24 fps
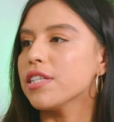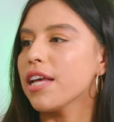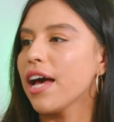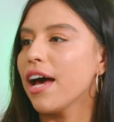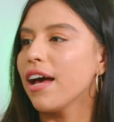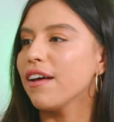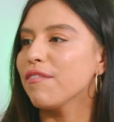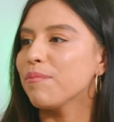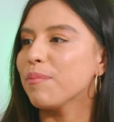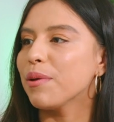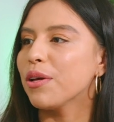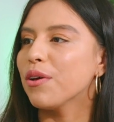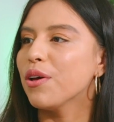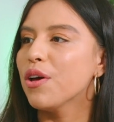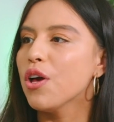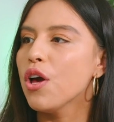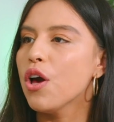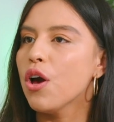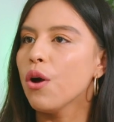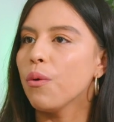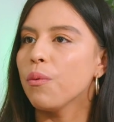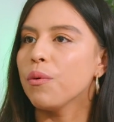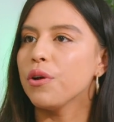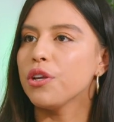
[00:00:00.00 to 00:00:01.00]
have, but
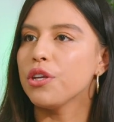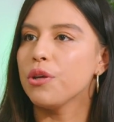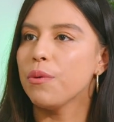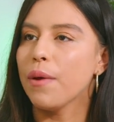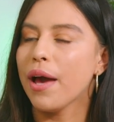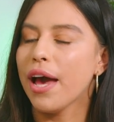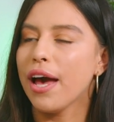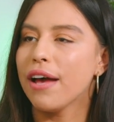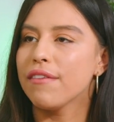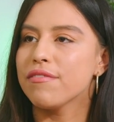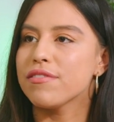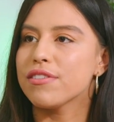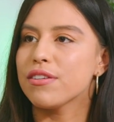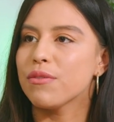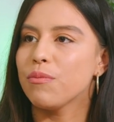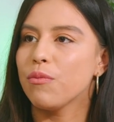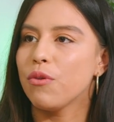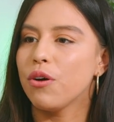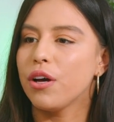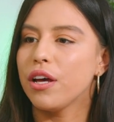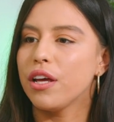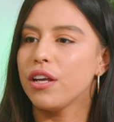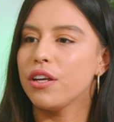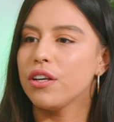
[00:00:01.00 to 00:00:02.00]
when you have
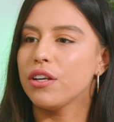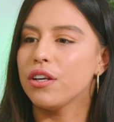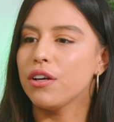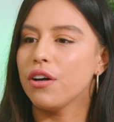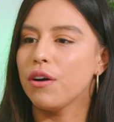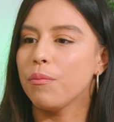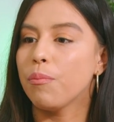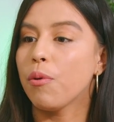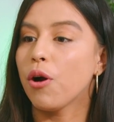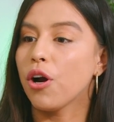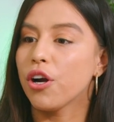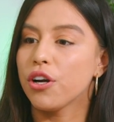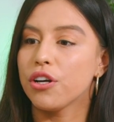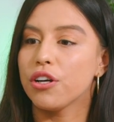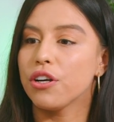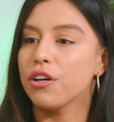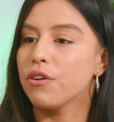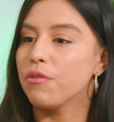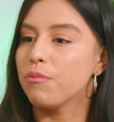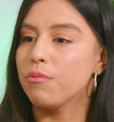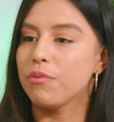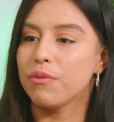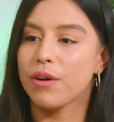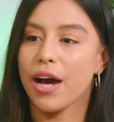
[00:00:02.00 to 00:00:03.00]
someone, a
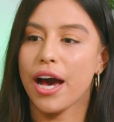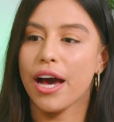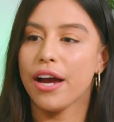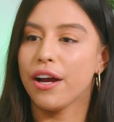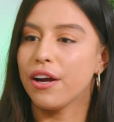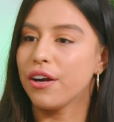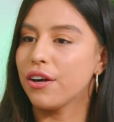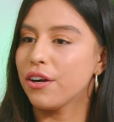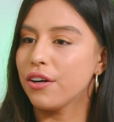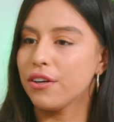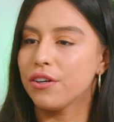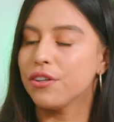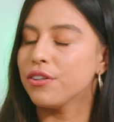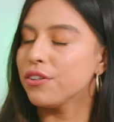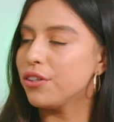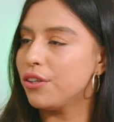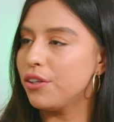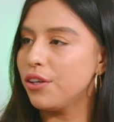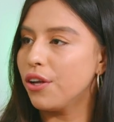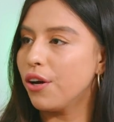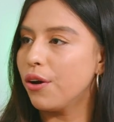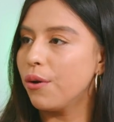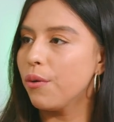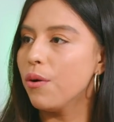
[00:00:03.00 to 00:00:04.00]
partner, guy or girl,
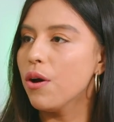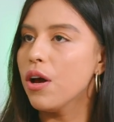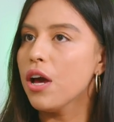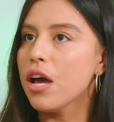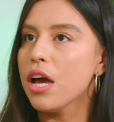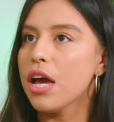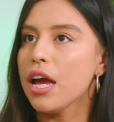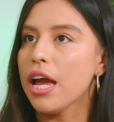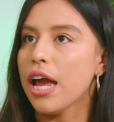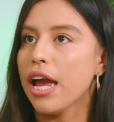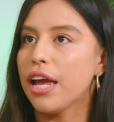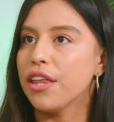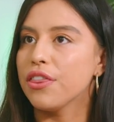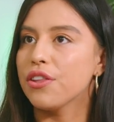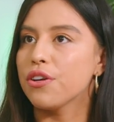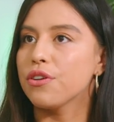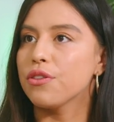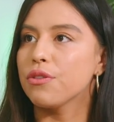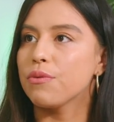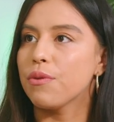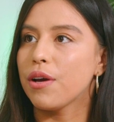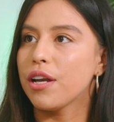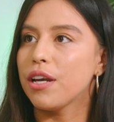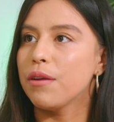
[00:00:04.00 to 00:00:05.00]
and they're
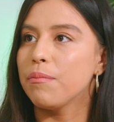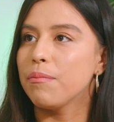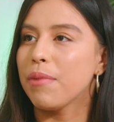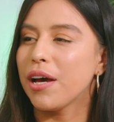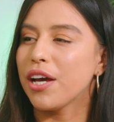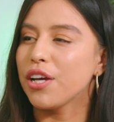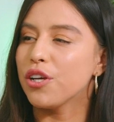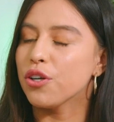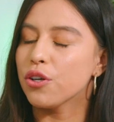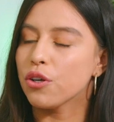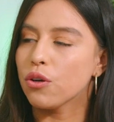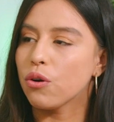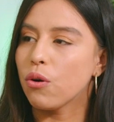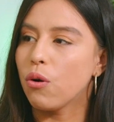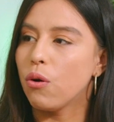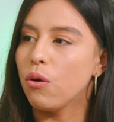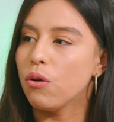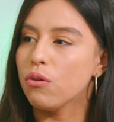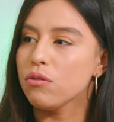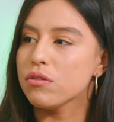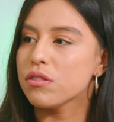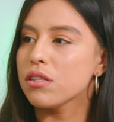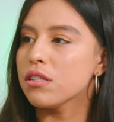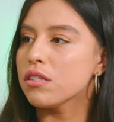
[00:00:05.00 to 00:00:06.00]
threatened by your
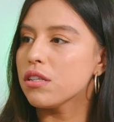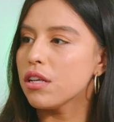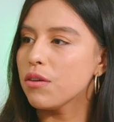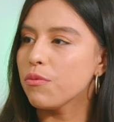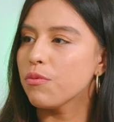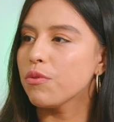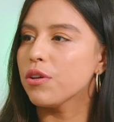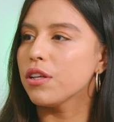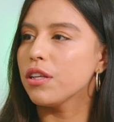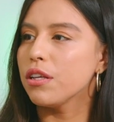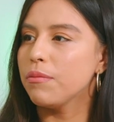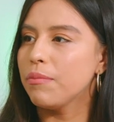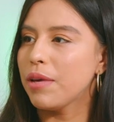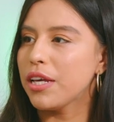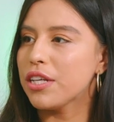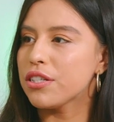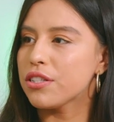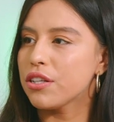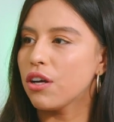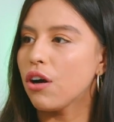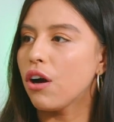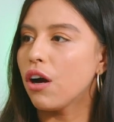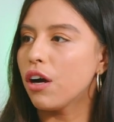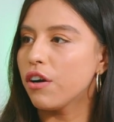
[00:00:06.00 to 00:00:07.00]
goals, it really makes
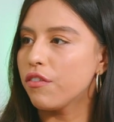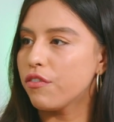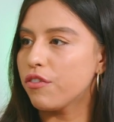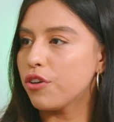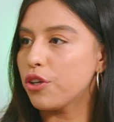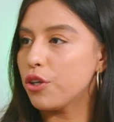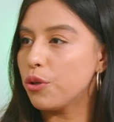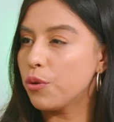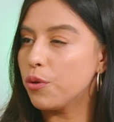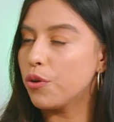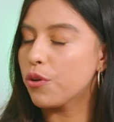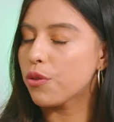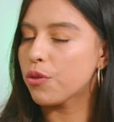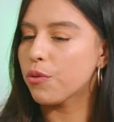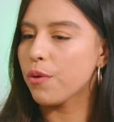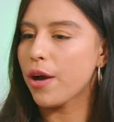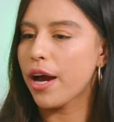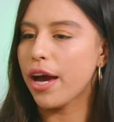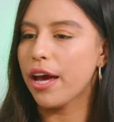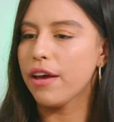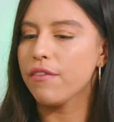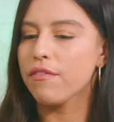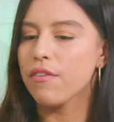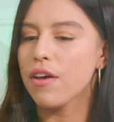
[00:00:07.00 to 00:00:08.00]
it hard for you to
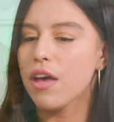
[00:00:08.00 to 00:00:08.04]
thrive.